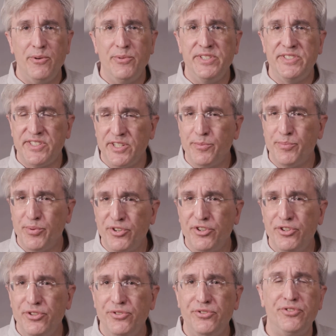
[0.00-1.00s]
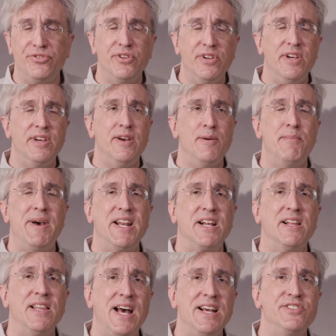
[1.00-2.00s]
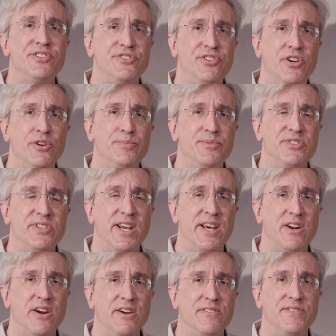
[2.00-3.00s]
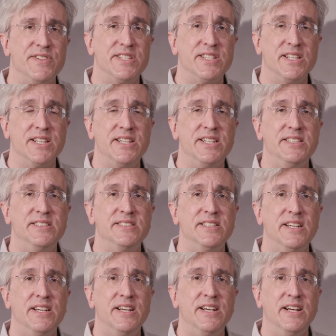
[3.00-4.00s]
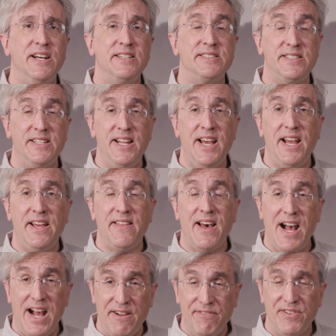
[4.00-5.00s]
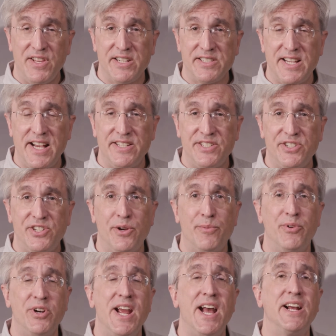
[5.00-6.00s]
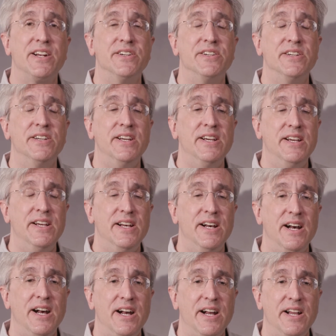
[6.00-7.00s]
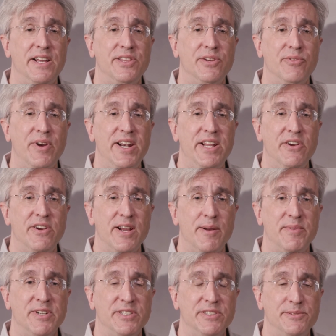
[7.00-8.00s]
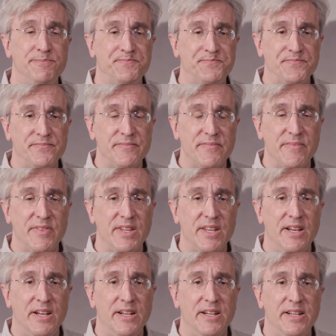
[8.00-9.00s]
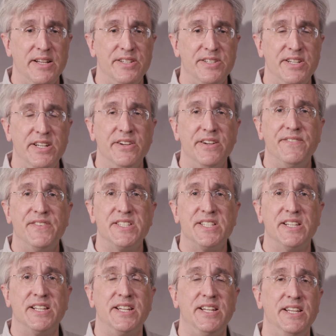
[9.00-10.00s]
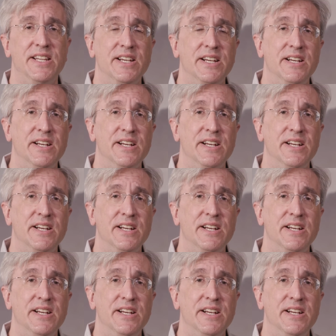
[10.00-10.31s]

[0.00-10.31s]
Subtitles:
We still produce medical isotopes at our facilities today, the high-flux isotope reactor and the radiochemical engineering facility